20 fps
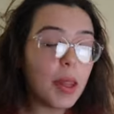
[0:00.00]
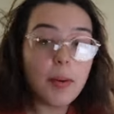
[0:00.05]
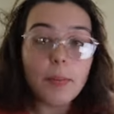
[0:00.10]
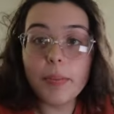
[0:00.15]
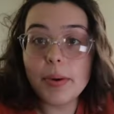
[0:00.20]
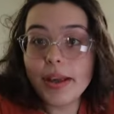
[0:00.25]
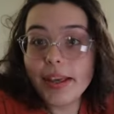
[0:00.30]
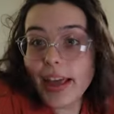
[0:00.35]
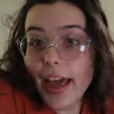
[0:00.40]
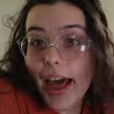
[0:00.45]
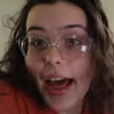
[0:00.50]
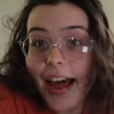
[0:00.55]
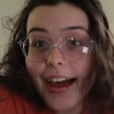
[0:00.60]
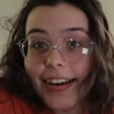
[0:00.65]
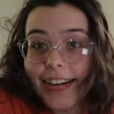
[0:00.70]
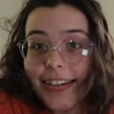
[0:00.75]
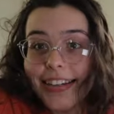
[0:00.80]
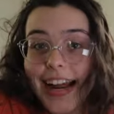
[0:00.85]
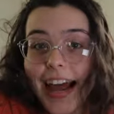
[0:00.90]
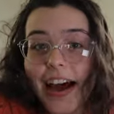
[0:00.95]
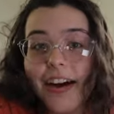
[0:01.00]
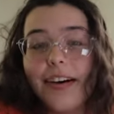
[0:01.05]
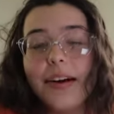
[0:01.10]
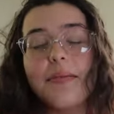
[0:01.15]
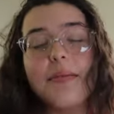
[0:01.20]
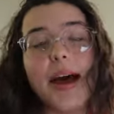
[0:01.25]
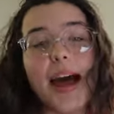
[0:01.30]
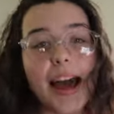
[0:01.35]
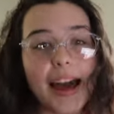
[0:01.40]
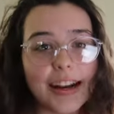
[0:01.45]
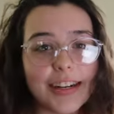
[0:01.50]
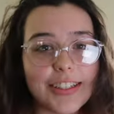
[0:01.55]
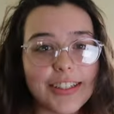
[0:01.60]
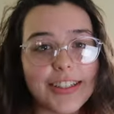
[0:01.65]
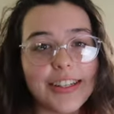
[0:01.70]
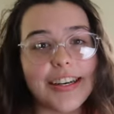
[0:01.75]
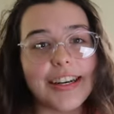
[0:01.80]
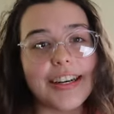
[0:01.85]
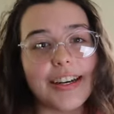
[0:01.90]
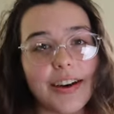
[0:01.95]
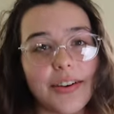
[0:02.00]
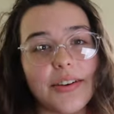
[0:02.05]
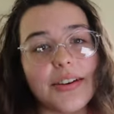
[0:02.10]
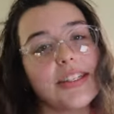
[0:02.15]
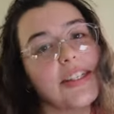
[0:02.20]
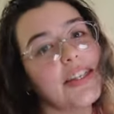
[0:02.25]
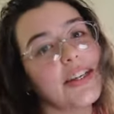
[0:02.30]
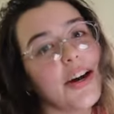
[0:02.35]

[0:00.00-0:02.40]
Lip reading: But yeah, now I'm actually going to